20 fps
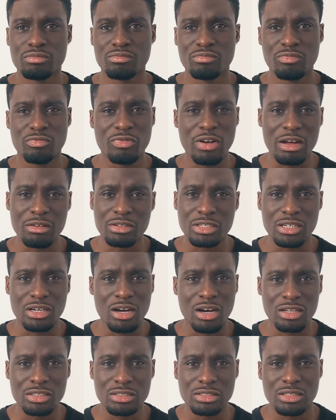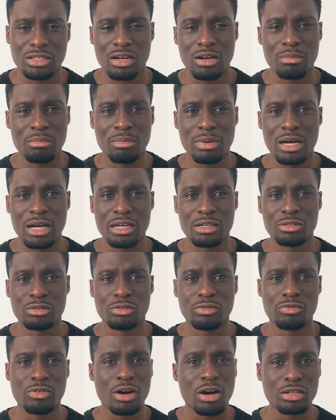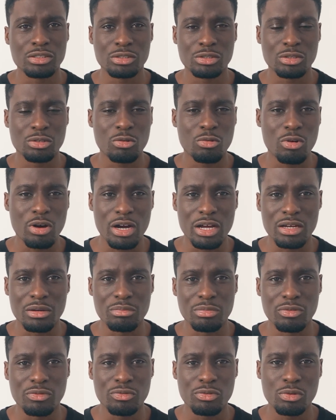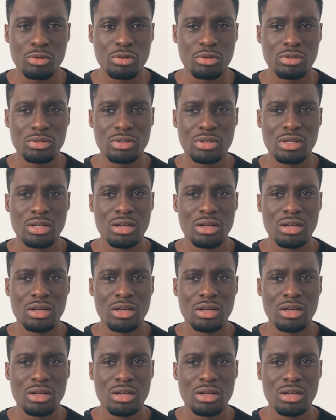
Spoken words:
found it hard to come by or hard to acquire before,